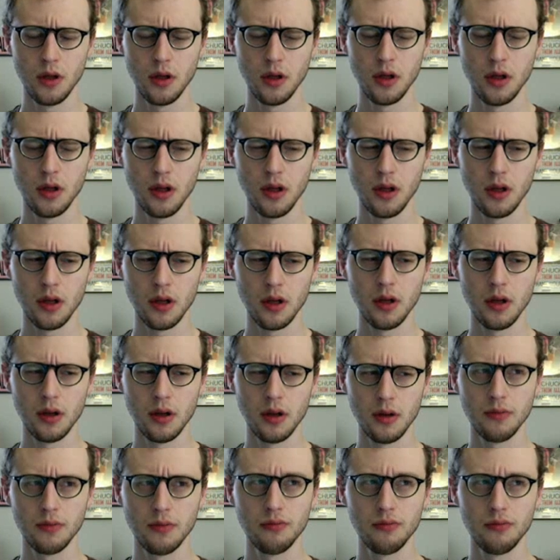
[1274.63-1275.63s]
uh,
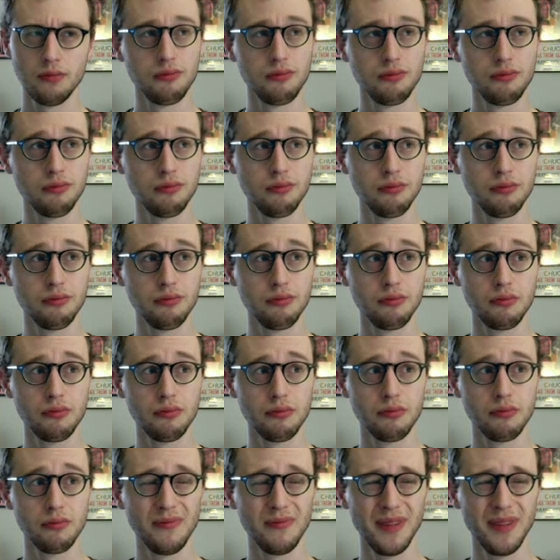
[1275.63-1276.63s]

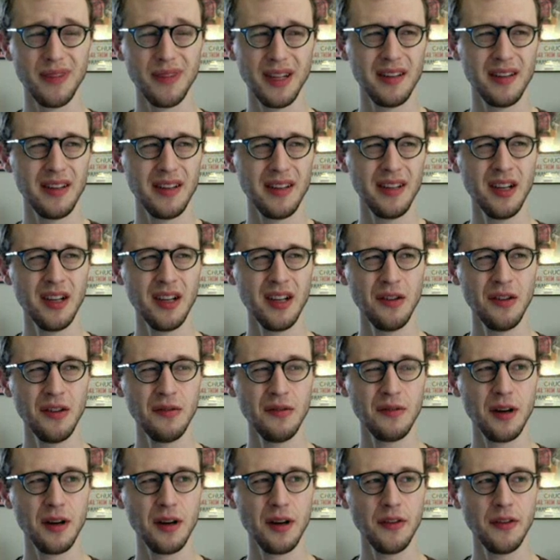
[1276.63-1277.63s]
but you
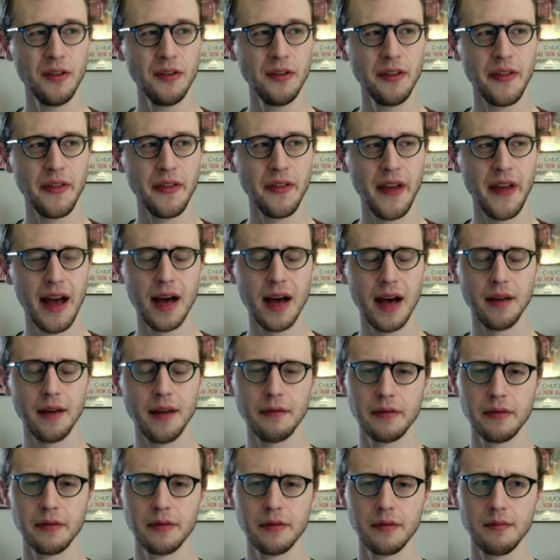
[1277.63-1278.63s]
know, other than
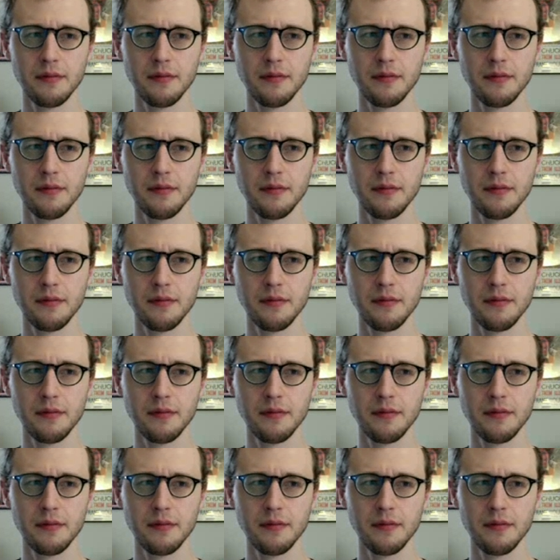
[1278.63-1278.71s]
that,